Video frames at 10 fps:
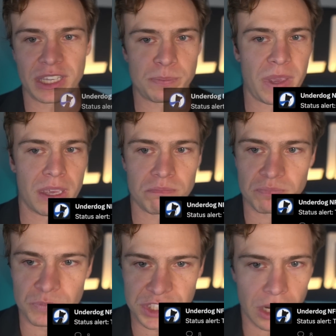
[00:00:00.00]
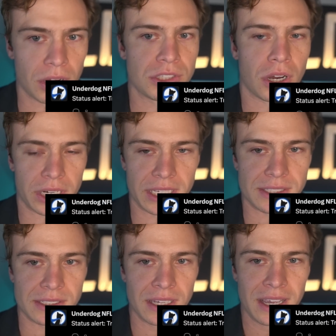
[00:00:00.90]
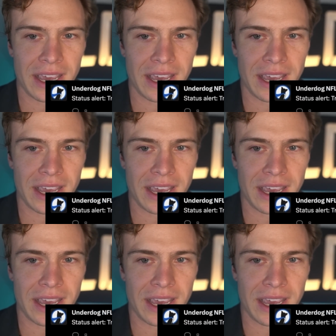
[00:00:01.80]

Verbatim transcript: base beat, zero targets.